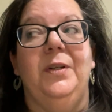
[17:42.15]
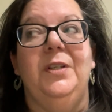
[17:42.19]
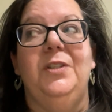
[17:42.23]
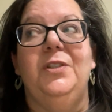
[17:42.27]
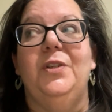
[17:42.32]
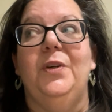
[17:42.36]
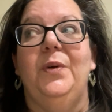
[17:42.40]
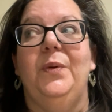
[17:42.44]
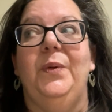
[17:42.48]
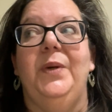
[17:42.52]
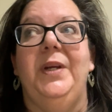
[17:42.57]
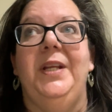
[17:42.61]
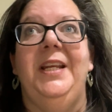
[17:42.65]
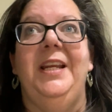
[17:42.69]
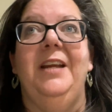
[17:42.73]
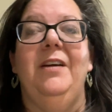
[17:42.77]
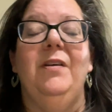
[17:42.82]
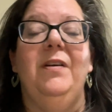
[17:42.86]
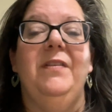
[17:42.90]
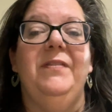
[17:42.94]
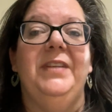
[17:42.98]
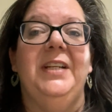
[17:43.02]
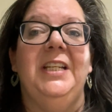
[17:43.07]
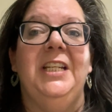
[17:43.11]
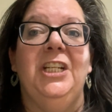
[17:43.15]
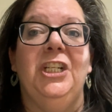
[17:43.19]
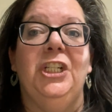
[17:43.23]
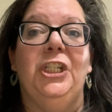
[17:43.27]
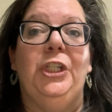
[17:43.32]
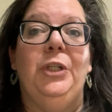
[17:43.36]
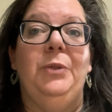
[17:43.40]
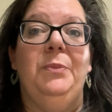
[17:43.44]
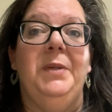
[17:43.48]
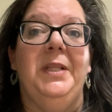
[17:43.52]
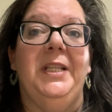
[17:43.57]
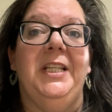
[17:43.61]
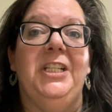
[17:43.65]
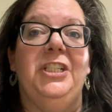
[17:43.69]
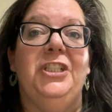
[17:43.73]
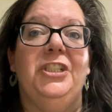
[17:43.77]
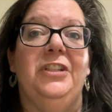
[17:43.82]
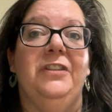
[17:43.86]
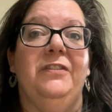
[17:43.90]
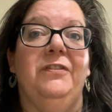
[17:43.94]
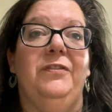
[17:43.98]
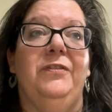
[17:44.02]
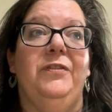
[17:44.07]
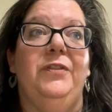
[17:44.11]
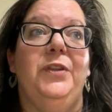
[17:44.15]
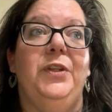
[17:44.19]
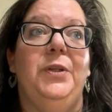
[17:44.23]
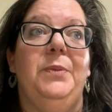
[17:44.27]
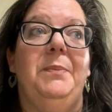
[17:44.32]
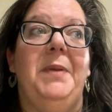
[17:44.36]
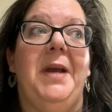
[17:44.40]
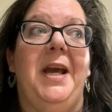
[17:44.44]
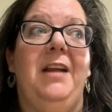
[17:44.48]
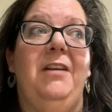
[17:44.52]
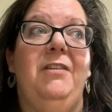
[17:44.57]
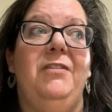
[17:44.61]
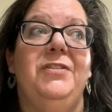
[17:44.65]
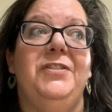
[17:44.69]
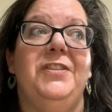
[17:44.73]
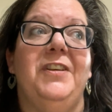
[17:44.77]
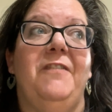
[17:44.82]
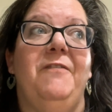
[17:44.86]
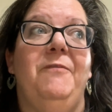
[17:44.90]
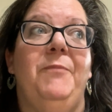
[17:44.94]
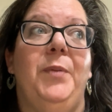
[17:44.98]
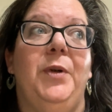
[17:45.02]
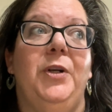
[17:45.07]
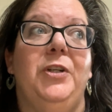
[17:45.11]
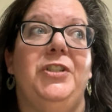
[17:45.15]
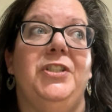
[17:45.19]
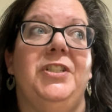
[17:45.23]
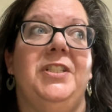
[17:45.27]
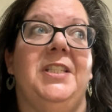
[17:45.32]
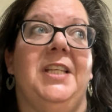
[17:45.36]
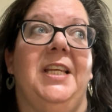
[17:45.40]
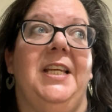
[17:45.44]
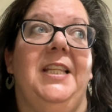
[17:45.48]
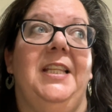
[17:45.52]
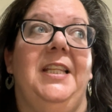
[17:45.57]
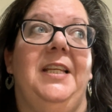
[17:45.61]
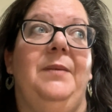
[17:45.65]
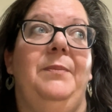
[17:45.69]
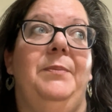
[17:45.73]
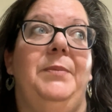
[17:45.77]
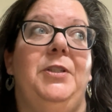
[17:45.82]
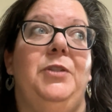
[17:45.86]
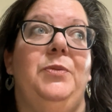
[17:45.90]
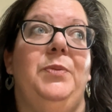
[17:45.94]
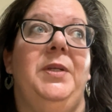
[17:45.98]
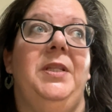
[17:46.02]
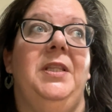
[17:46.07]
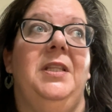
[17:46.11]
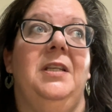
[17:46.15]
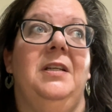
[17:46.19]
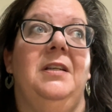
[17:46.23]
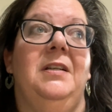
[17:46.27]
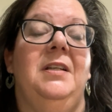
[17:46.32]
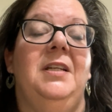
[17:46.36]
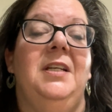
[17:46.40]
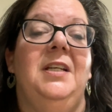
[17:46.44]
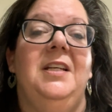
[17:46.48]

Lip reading: So now I've got an accumulation of patterns I've purchased lately between the